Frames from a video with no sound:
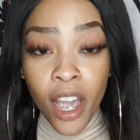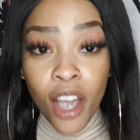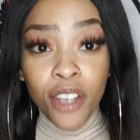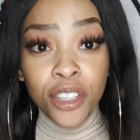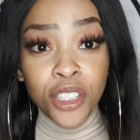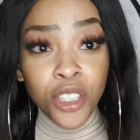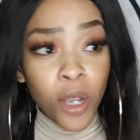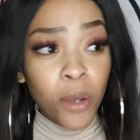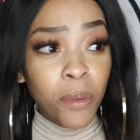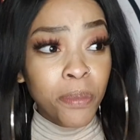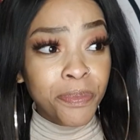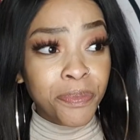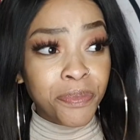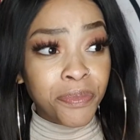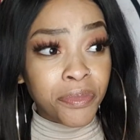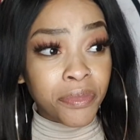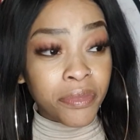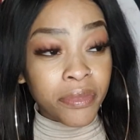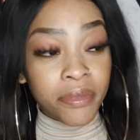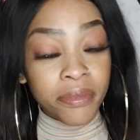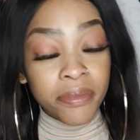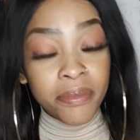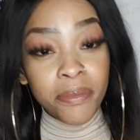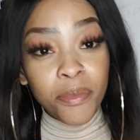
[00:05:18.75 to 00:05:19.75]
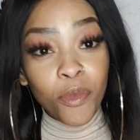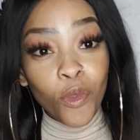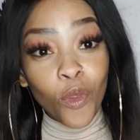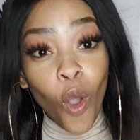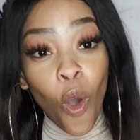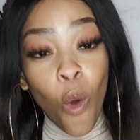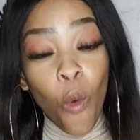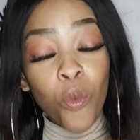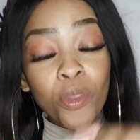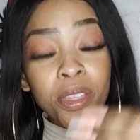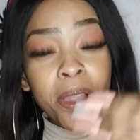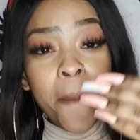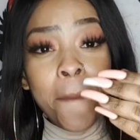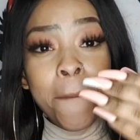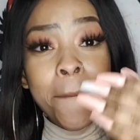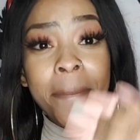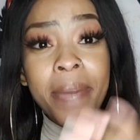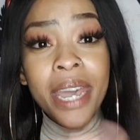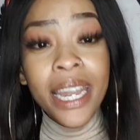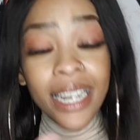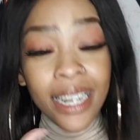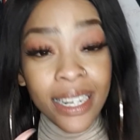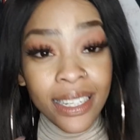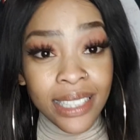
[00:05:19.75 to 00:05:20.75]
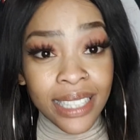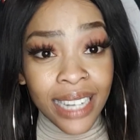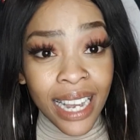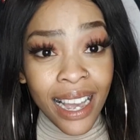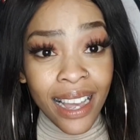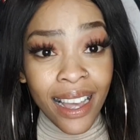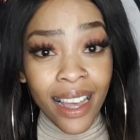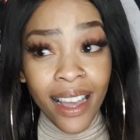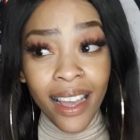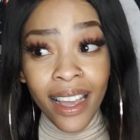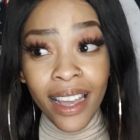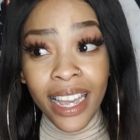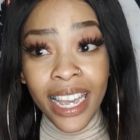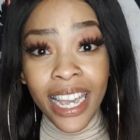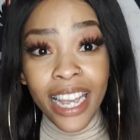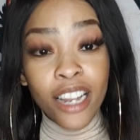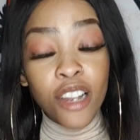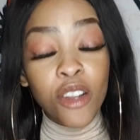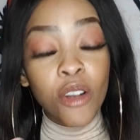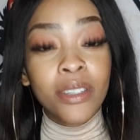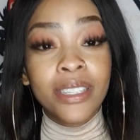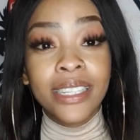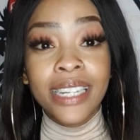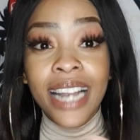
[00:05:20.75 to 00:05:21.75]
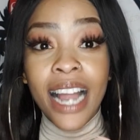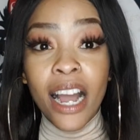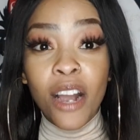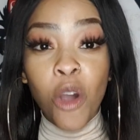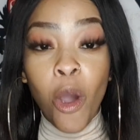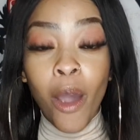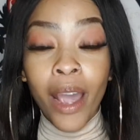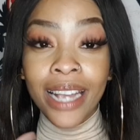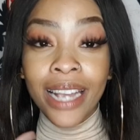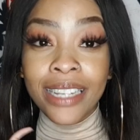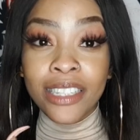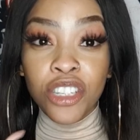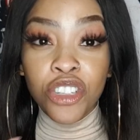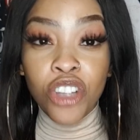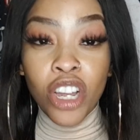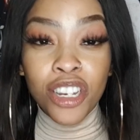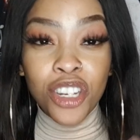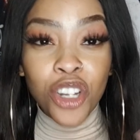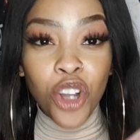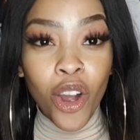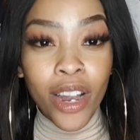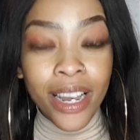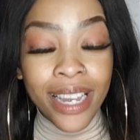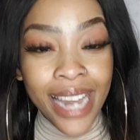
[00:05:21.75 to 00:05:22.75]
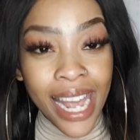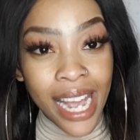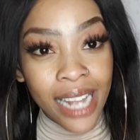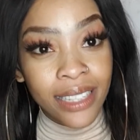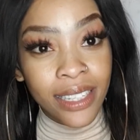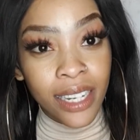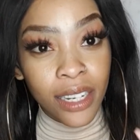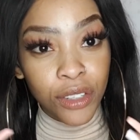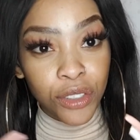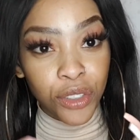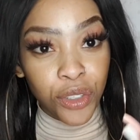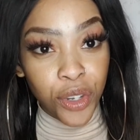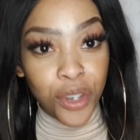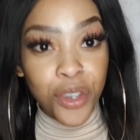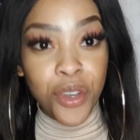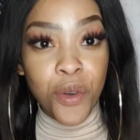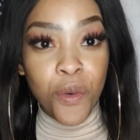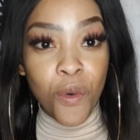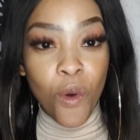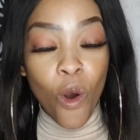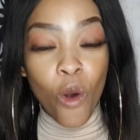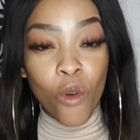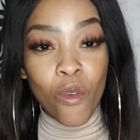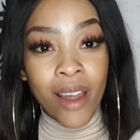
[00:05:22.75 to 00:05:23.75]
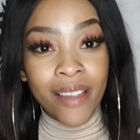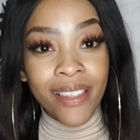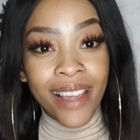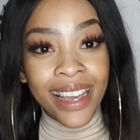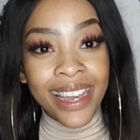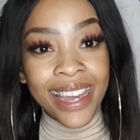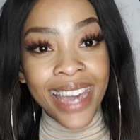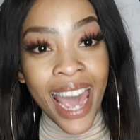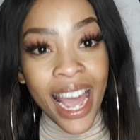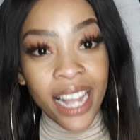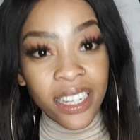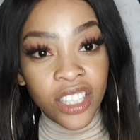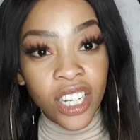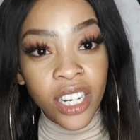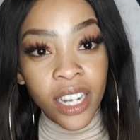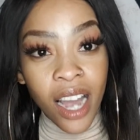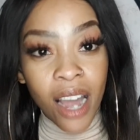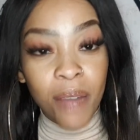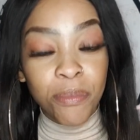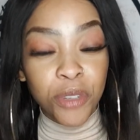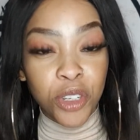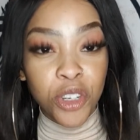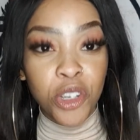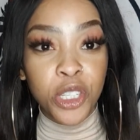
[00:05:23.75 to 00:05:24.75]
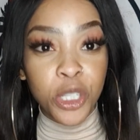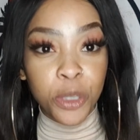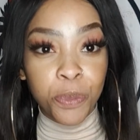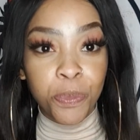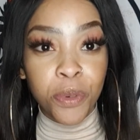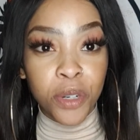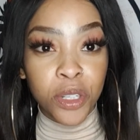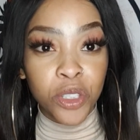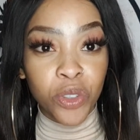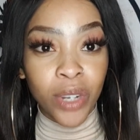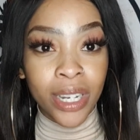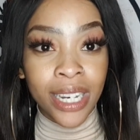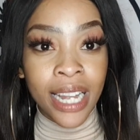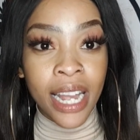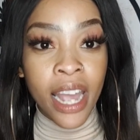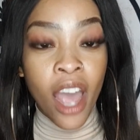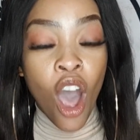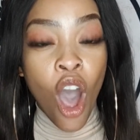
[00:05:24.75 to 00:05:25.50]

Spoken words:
So the minute idlozi lakho is not connecting to you, or rather catching up to you spiritually,